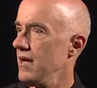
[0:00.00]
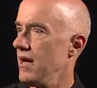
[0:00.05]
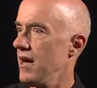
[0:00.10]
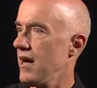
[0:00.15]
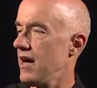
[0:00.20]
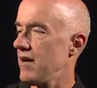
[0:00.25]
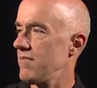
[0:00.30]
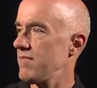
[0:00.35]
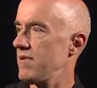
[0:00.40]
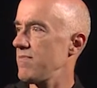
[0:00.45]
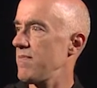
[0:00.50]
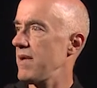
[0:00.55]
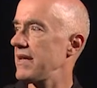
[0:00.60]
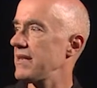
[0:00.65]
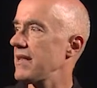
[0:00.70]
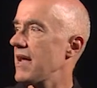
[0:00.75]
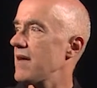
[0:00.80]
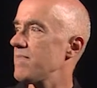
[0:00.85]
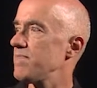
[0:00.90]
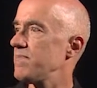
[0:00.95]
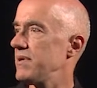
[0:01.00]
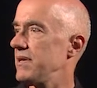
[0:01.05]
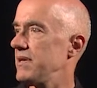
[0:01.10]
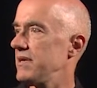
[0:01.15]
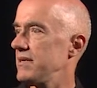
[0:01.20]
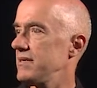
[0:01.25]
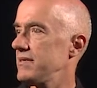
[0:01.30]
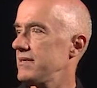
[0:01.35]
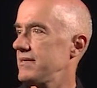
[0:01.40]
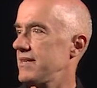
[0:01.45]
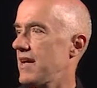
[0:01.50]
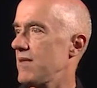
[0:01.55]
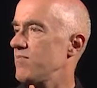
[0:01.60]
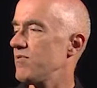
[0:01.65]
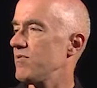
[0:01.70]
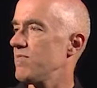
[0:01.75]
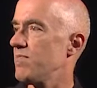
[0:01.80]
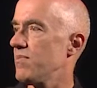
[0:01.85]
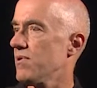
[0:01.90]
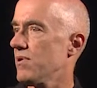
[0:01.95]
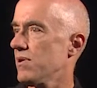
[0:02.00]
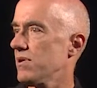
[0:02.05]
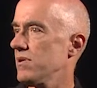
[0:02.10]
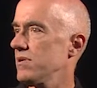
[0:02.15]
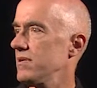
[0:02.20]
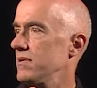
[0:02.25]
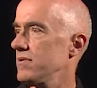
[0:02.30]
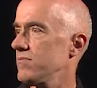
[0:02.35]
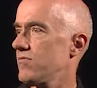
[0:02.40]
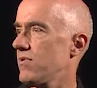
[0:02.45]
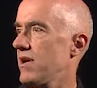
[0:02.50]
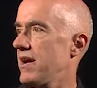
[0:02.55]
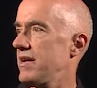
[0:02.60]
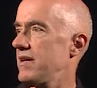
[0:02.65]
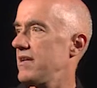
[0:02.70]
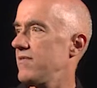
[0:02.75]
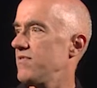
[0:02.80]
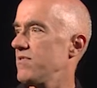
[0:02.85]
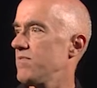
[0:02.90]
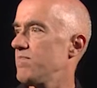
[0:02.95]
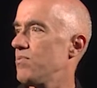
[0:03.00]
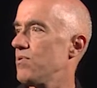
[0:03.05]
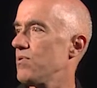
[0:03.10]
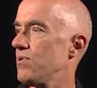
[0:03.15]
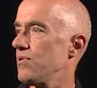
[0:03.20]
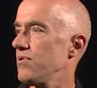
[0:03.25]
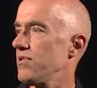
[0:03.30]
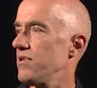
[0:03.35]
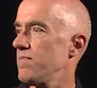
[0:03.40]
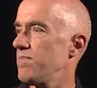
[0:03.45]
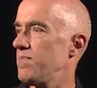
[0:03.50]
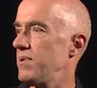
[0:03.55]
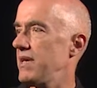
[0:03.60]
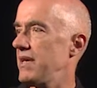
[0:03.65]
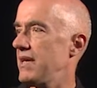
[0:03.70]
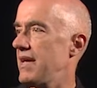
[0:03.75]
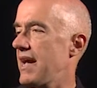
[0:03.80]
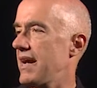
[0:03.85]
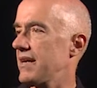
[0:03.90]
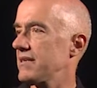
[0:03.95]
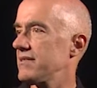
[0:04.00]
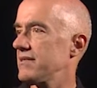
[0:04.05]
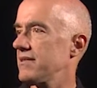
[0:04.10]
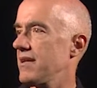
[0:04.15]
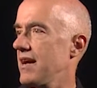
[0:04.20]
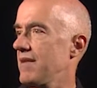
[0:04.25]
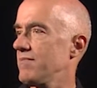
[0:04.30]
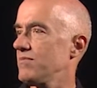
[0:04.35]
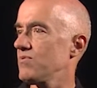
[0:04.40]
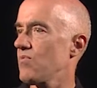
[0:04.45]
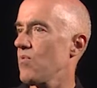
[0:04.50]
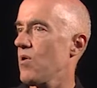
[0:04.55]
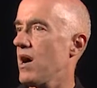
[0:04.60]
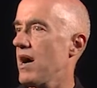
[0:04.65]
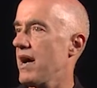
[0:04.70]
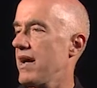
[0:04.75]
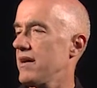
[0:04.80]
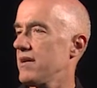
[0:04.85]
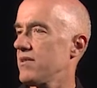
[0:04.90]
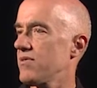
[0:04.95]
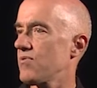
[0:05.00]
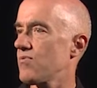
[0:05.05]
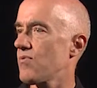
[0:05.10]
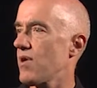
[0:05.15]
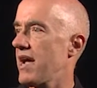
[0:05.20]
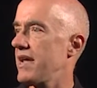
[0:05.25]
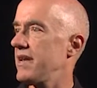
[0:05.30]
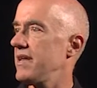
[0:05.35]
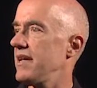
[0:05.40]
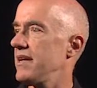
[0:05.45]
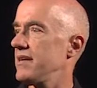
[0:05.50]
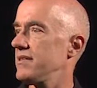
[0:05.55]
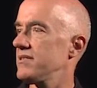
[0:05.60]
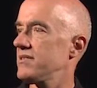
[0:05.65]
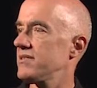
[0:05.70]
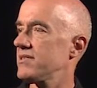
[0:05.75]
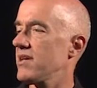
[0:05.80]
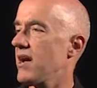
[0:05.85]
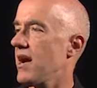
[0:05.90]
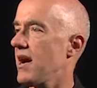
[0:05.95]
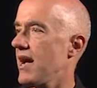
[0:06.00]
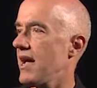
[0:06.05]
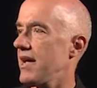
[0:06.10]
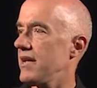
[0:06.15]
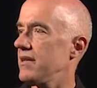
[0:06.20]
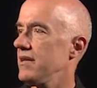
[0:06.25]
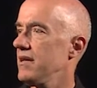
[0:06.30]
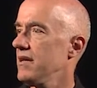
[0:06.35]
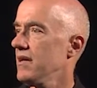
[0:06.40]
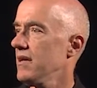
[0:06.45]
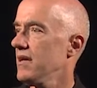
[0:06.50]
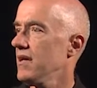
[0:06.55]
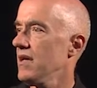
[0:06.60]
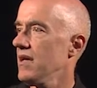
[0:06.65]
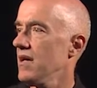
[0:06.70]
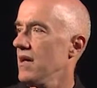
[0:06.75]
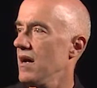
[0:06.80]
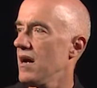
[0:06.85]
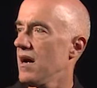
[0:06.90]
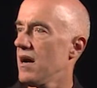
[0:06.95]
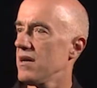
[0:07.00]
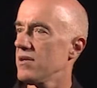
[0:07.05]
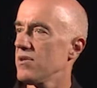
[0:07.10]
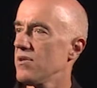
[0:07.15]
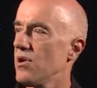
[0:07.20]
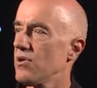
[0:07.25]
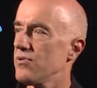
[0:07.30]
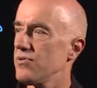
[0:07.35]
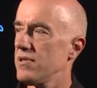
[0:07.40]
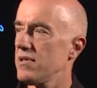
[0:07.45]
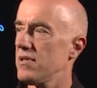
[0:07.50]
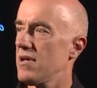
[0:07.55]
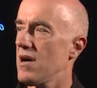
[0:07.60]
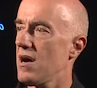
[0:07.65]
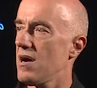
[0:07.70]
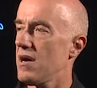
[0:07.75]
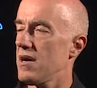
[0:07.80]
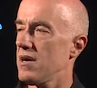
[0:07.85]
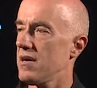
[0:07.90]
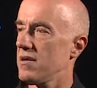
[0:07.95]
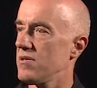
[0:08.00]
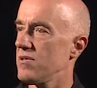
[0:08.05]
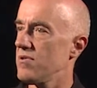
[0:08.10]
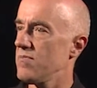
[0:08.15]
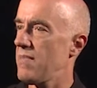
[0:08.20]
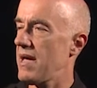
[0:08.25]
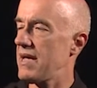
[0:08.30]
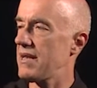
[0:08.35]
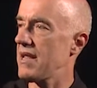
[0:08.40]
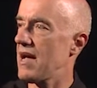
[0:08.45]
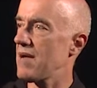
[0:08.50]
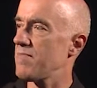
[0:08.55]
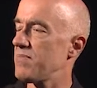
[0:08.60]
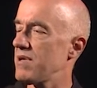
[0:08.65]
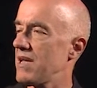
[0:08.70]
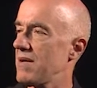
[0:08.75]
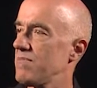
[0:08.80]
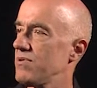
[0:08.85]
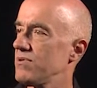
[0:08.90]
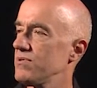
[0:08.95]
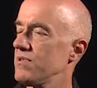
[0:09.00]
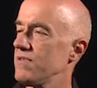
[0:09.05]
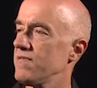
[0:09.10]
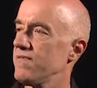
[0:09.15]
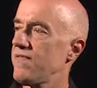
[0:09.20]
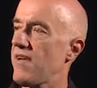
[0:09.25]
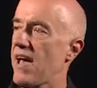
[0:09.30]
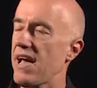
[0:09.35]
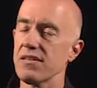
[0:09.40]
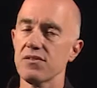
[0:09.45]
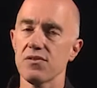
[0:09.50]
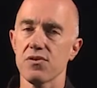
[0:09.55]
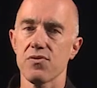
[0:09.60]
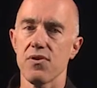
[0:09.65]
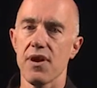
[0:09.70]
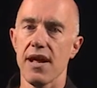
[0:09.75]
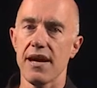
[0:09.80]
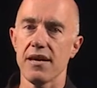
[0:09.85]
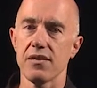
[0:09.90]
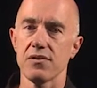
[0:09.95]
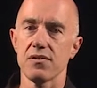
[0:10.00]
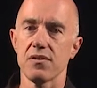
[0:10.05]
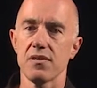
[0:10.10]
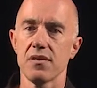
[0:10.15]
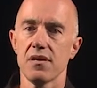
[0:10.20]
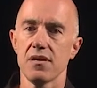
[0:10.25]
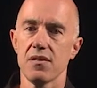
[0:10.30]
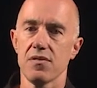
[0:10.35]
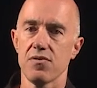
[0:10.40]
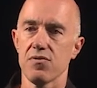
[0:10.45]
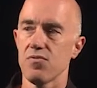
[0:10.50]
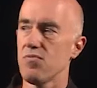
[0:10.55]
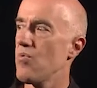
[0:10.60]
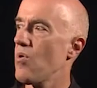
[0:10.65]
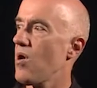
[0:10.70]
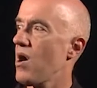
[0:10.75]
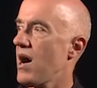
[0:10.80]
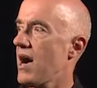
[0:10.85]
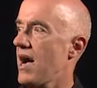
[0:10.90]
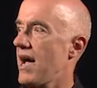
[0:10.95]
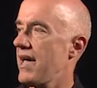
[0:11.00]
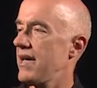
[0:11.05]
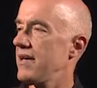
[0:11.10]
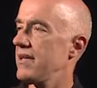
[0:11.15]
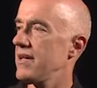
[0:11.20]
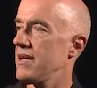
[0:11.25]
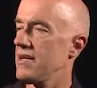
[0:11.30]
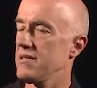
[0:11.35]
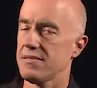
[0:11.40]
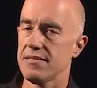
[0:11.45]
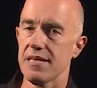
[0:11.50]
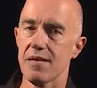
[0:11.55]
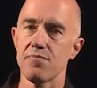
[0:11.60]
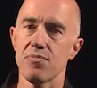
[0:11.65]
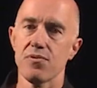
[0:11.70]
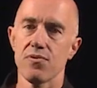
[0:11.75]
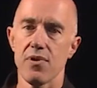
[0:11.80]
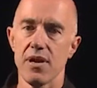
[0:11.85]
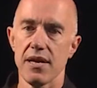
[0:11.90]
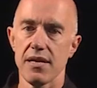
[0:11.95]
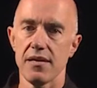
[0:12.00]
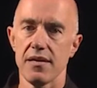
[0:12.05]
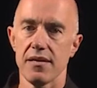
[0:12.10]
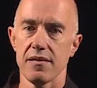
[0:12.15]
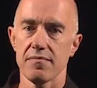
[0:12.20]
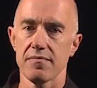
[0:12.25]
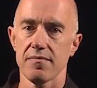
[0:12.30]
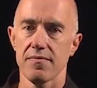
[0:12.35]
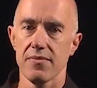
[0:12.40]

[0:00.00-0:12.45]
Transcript: Um, it may not be separable, right? If you pull the px times y on the right-hand side, uh, you, don't, uh, you may not be able to factor out the y and separate it.